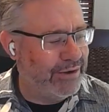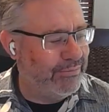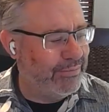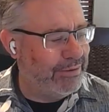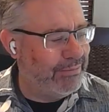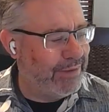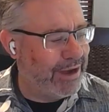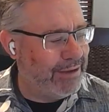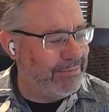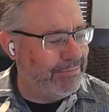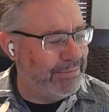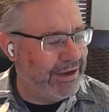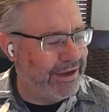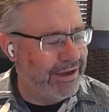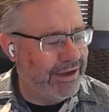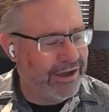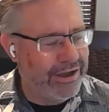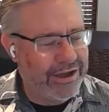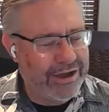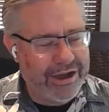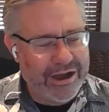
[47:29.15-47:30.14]
And
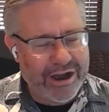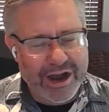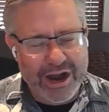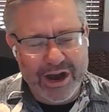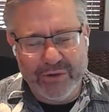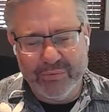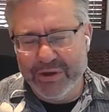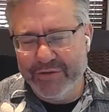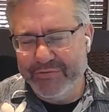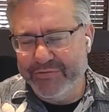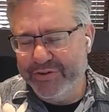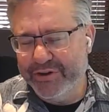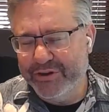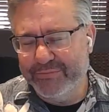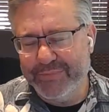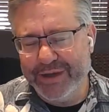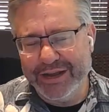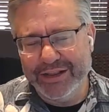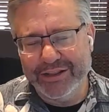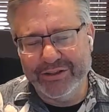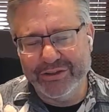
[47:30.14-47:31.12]
our revenue
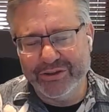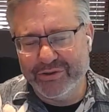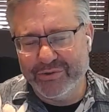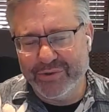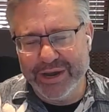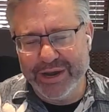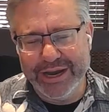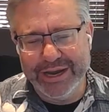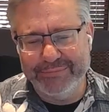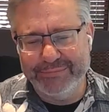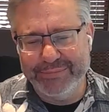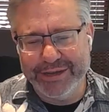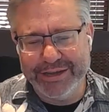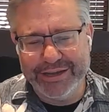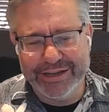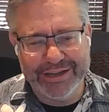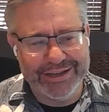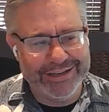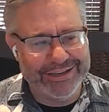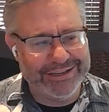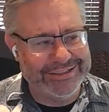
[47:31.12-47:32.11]
might look great
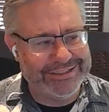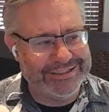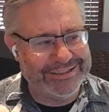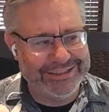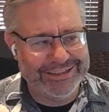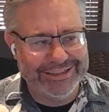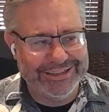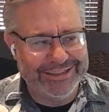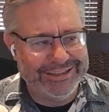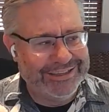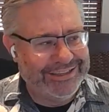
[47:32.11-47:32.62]
because,